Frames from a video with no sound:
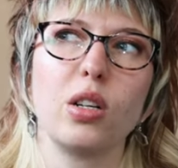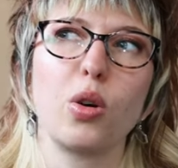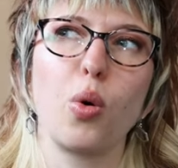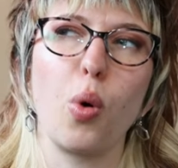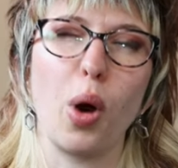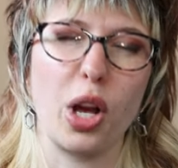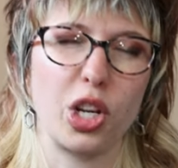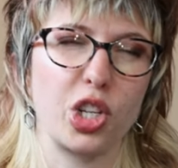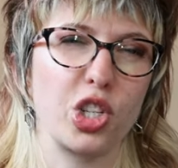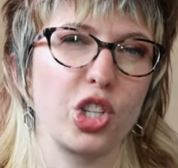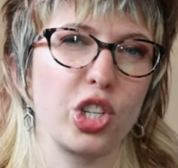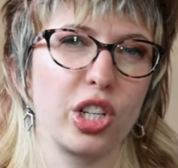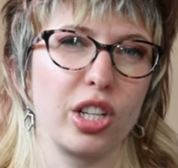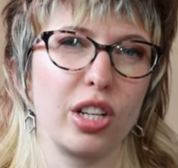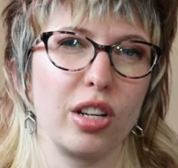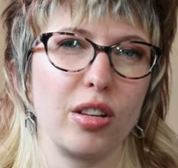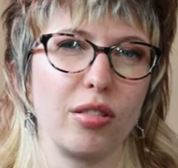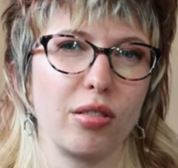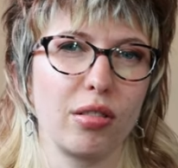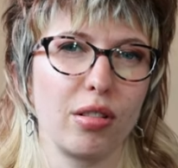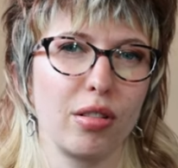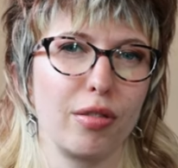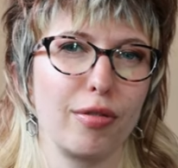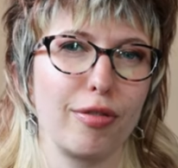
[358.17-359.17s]
question
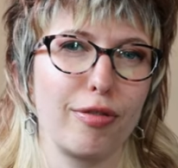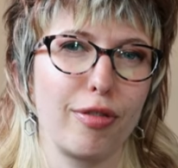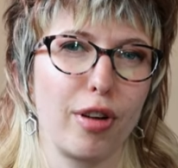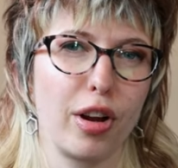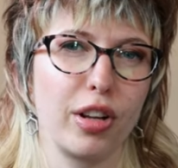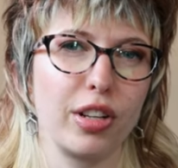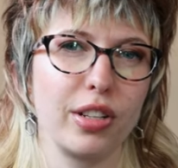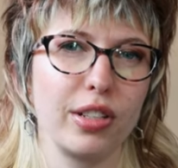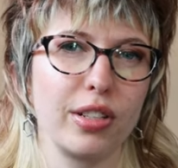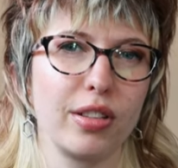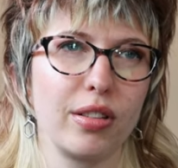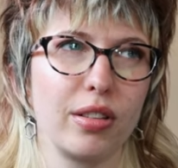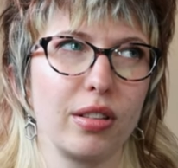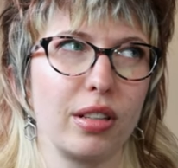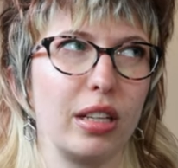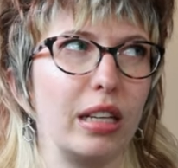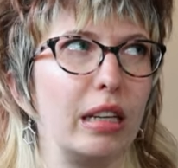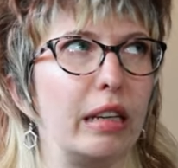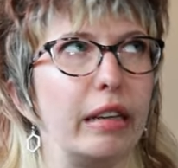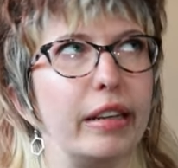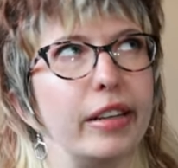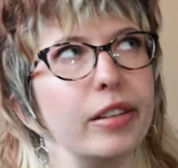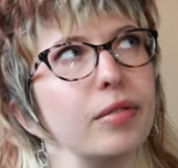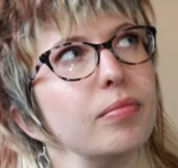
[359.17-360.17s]
and confront
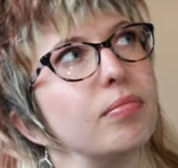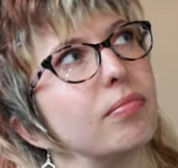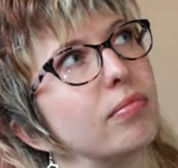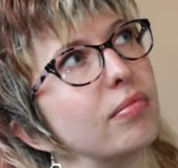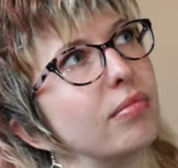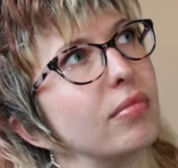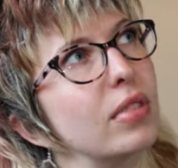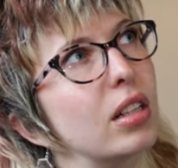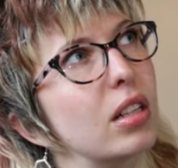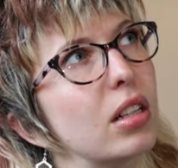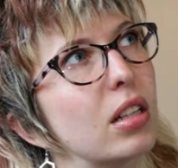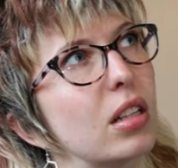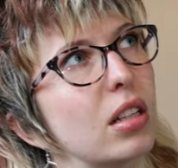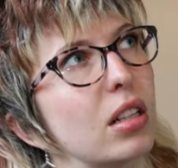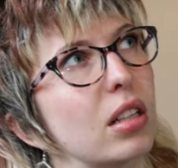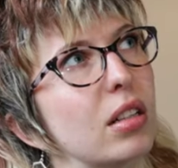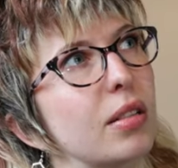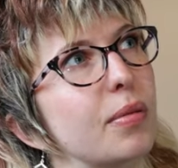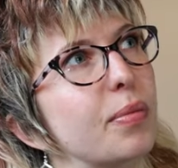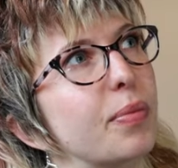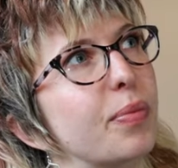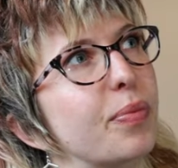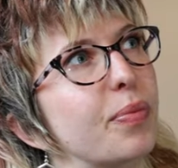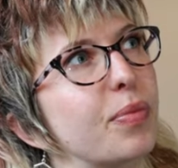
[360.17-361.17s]
the
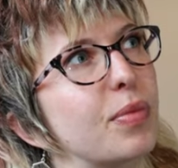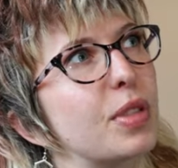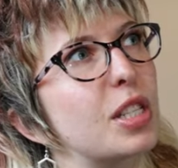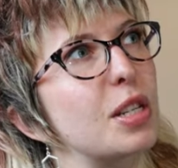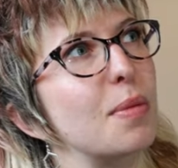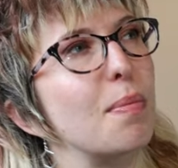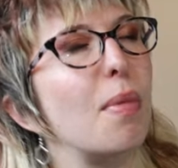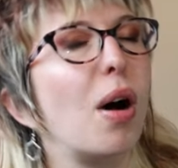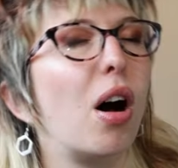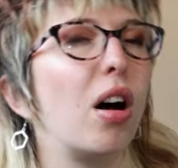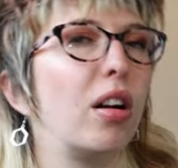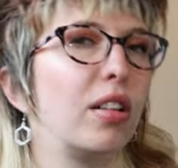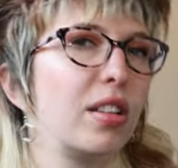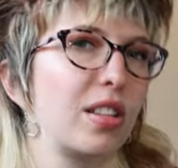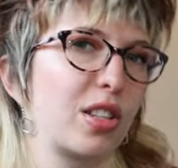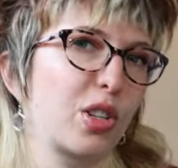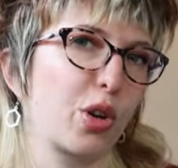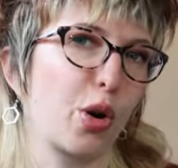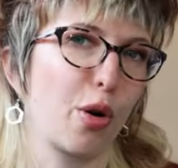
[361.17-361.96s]
demands